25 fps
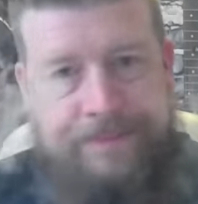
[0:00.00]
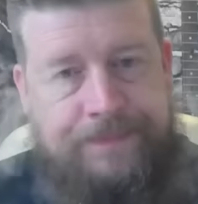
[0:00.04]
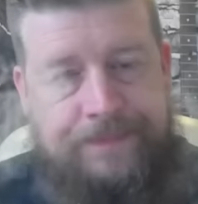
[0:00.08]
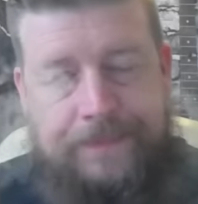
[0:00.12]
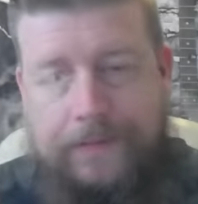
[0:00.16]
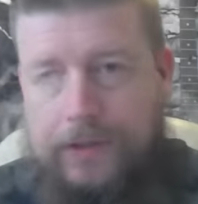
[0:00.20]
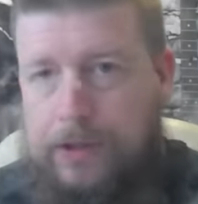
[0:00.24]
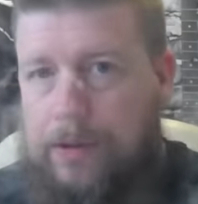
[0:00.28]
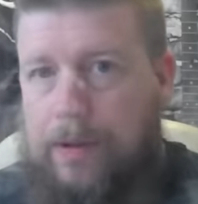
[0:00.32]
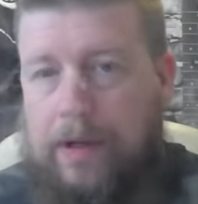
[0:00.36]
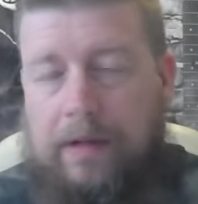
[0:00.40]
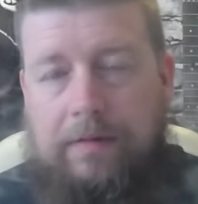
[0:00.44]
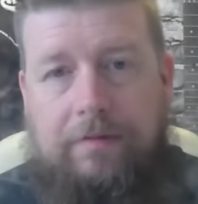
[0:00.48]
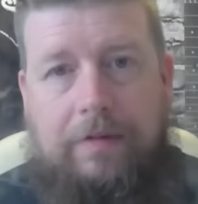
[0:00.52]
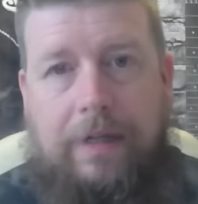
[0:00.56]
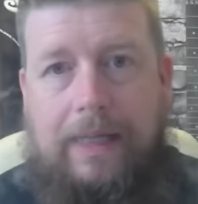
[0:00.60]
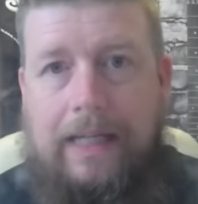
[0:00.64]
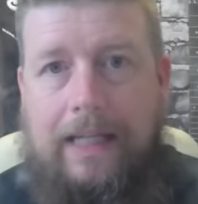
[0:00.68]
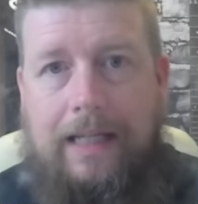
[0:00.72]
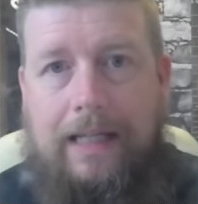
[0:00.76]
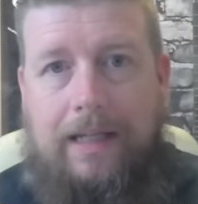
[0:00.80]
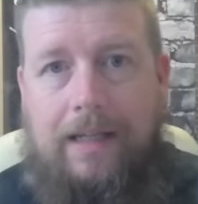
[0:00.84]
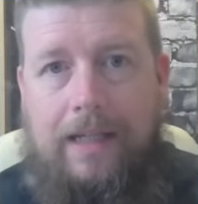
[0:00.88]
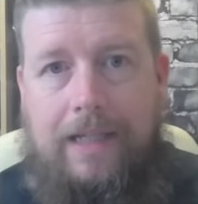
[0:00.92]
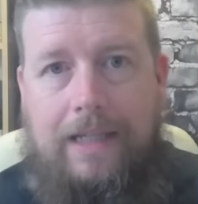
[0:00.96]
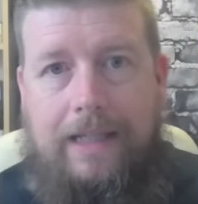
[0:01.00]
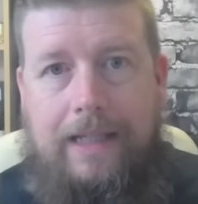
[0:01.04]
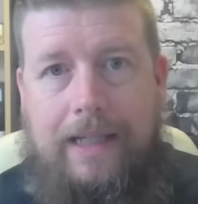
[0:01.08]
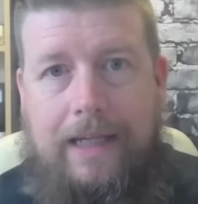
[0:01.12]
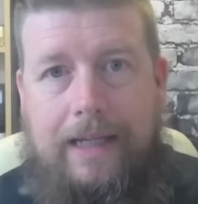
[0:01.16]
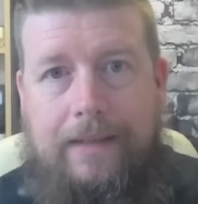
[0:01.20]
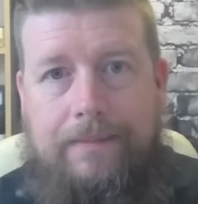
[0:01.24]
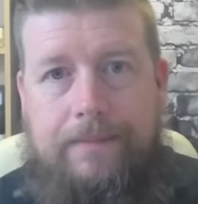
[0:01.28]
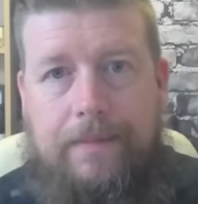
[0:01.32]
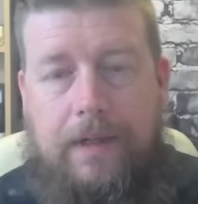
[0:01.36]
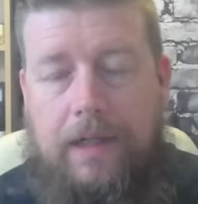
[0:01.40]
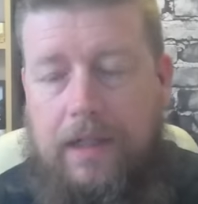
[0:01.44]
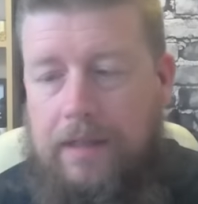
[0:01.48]
So I really like
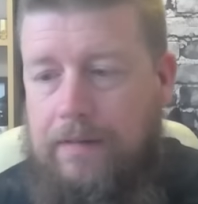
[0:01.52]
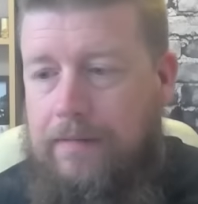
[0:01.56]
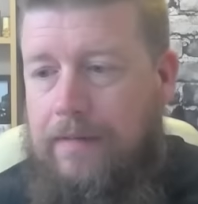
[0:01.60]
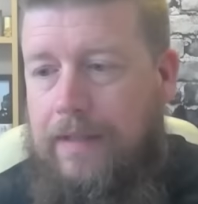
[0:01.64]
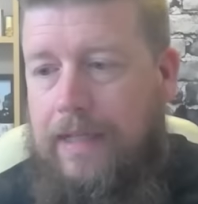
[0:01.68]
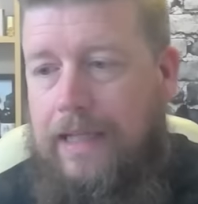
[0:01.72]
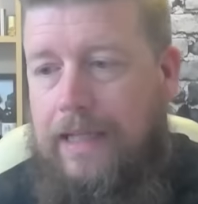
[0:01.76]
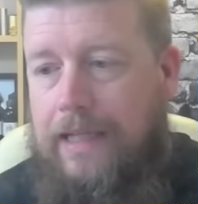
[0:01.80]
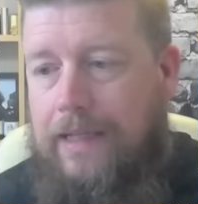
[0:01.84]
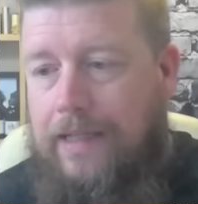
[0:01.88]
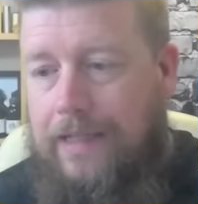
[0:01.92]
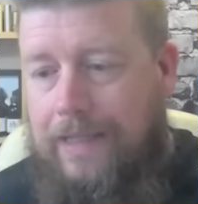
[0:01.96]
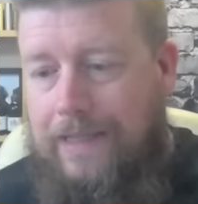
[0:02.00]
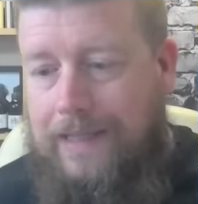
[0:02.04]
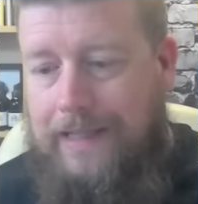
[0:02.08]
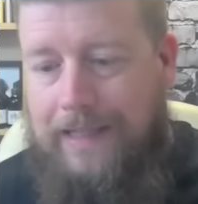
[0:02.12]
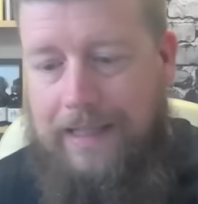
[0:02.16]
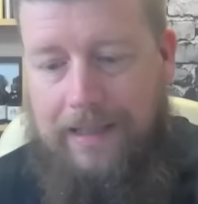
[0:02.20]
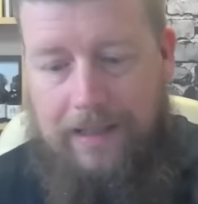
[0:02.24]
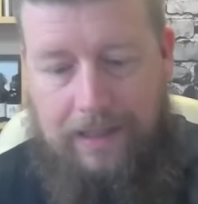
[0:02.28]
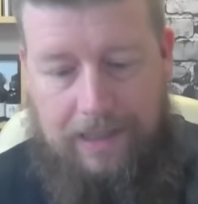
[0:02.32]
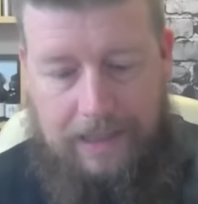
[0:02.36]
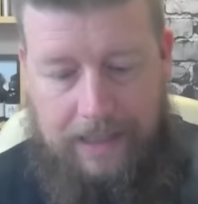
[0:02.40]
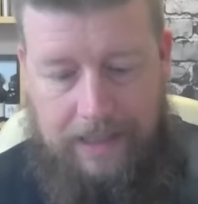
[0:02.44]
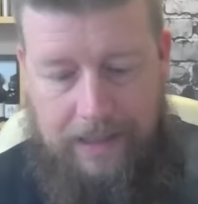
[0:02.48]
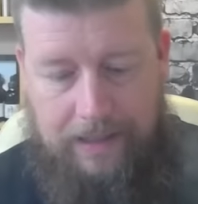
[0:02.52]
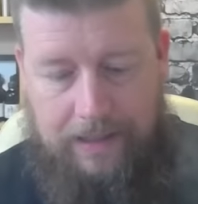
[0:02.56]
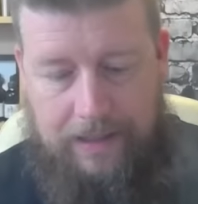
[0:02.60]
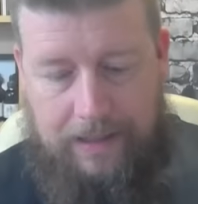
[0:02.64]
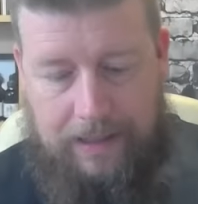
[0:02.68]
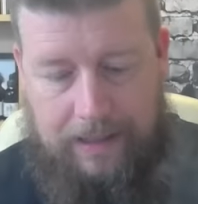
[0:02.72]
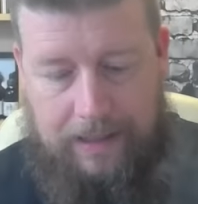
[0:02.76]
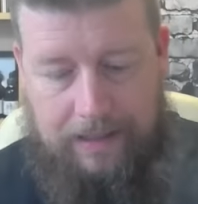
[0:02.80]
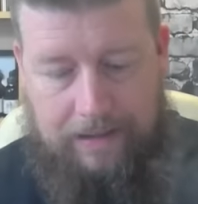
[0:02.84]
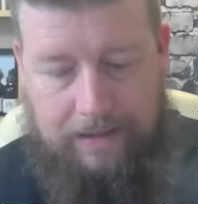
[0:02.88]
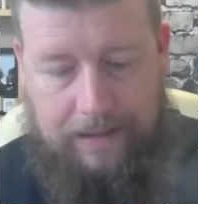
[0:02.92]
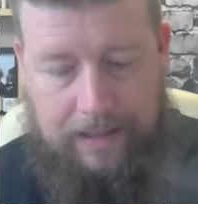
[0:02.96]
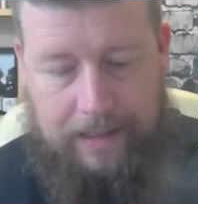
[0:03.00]
that. I
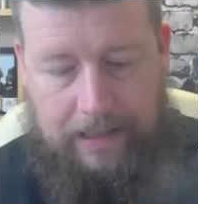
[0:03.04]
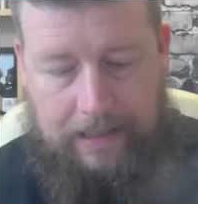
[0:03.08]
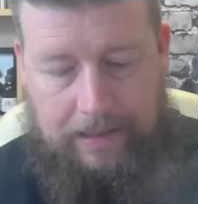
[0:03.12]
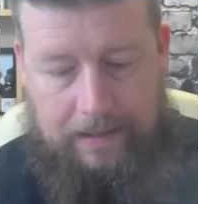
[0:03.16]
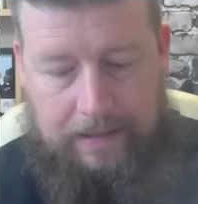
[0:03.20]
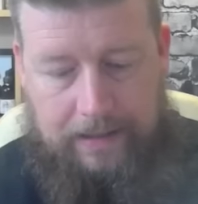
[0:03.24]
could,